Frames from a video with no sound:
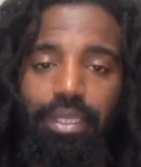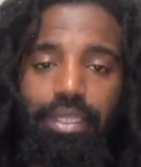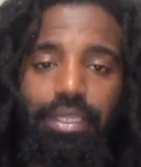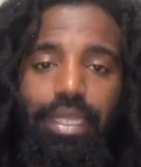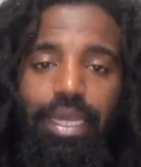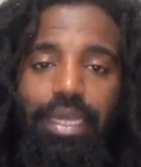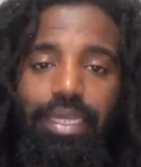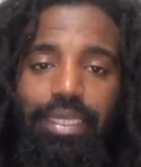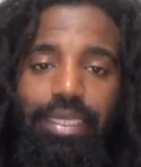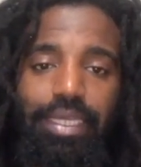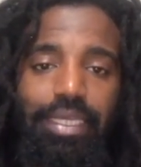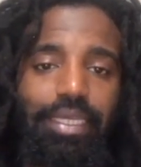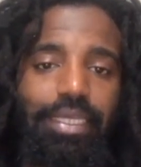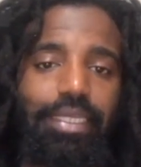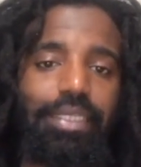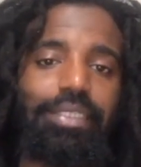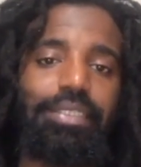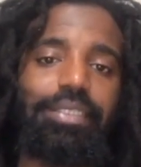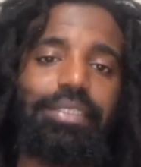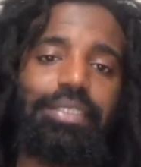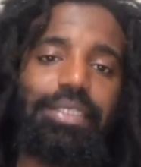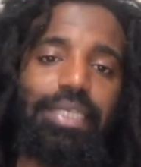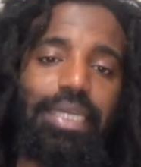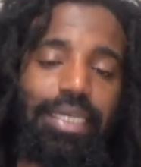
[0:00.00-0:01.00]
like,
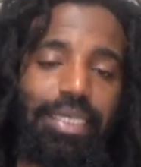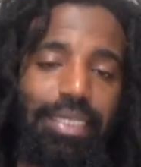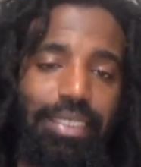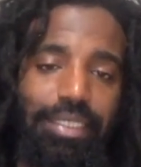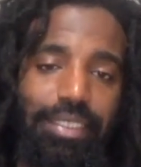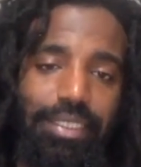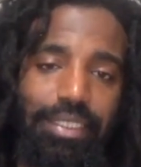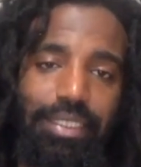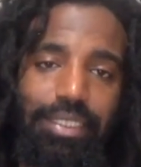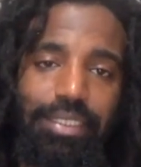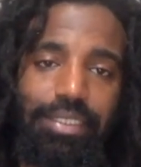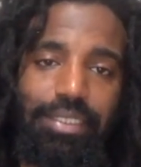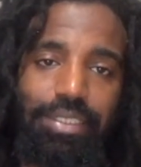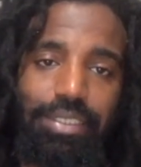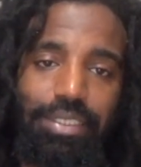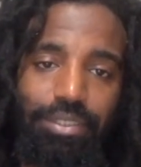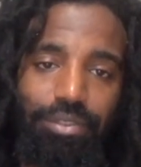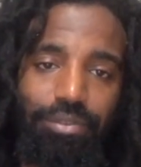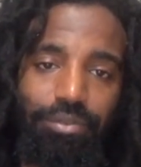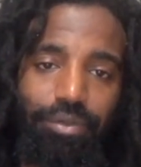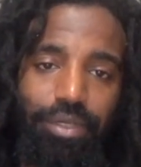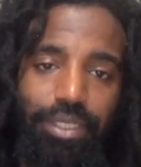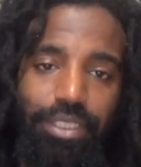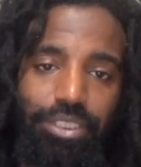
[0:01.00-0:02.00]
and take into
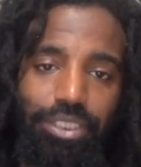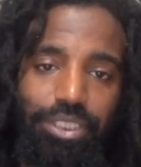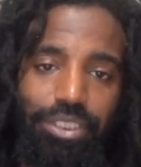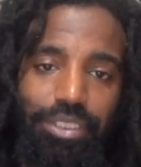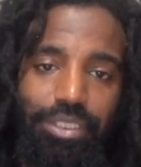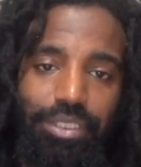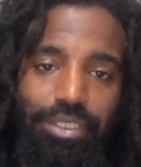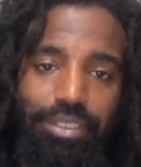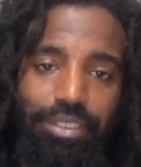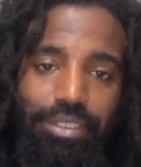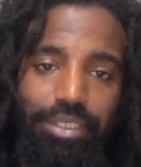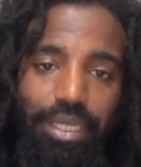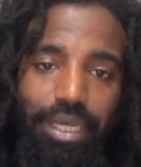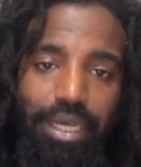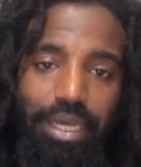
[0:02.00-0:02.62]
consideration,